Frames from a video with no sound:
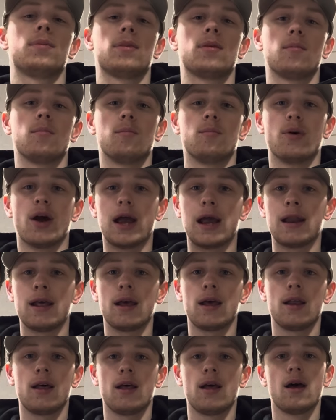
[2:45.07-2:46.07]

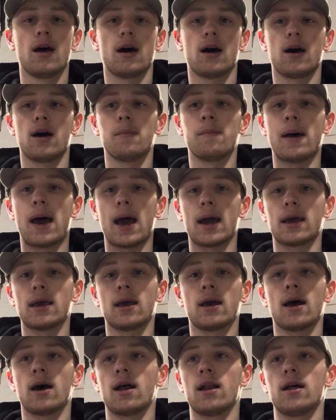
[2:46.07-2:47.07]
braided backing
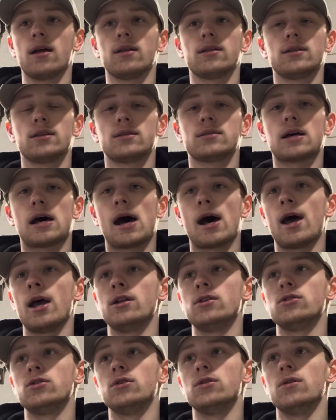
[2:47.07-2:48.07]
on it,
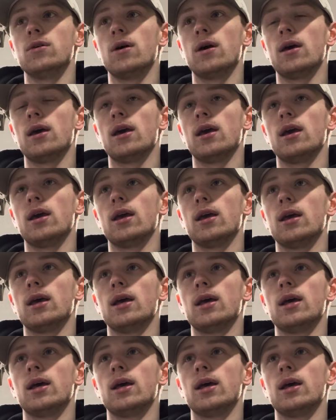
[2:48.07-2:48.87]
tied to a